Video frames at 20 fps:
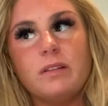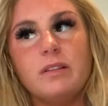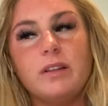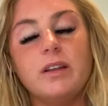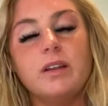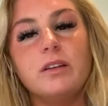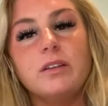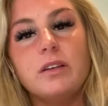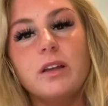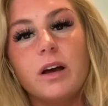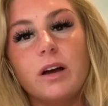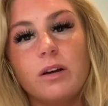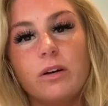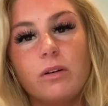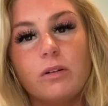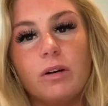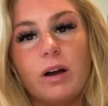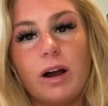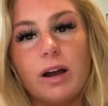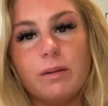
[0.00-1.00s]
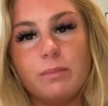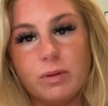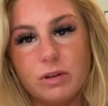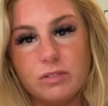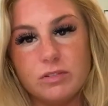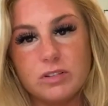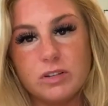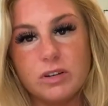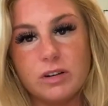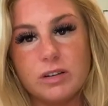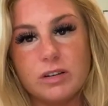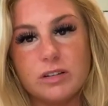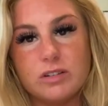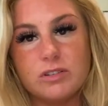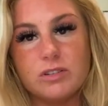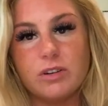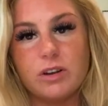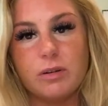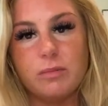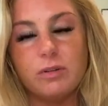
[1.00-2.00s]
didn't know I posted on
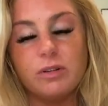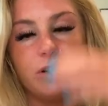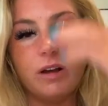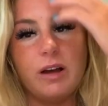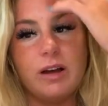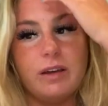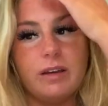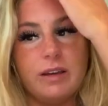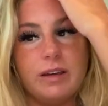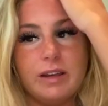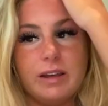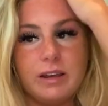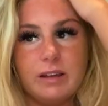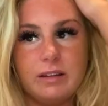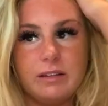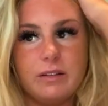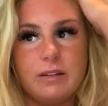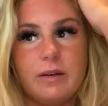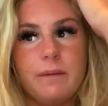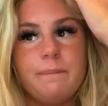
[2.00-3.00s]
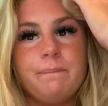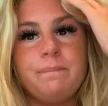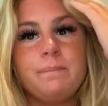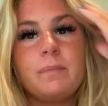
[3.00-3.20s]
Instagram a lot and